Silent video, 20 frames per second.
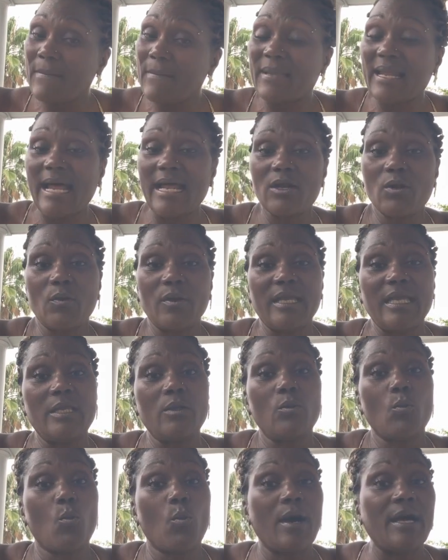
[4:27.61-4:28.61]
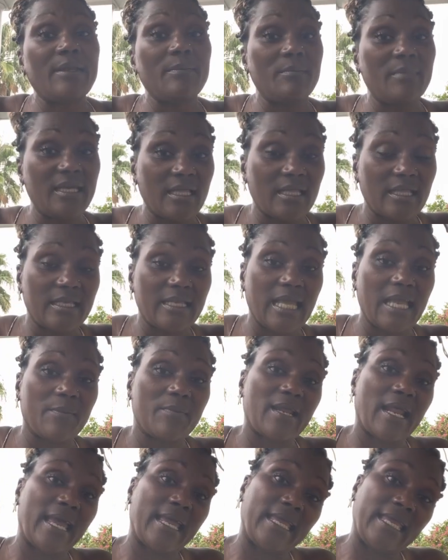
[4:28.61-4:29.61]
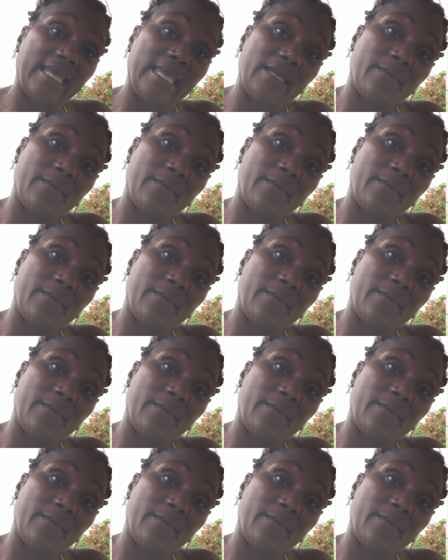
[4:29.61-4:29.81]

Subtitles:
But I don't eat one meal a day, but I eat